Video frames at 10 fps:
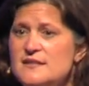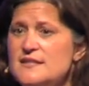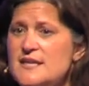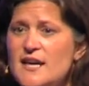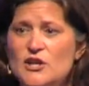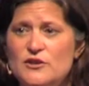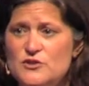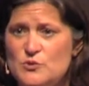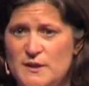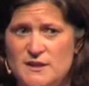executive
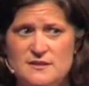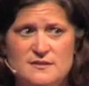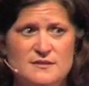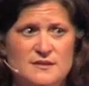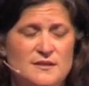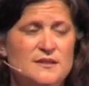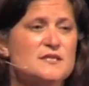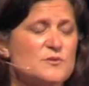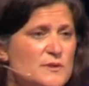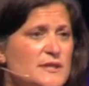suites,
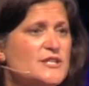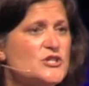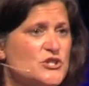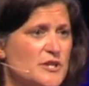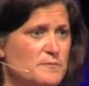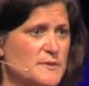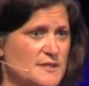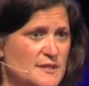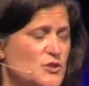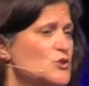is a relationship business.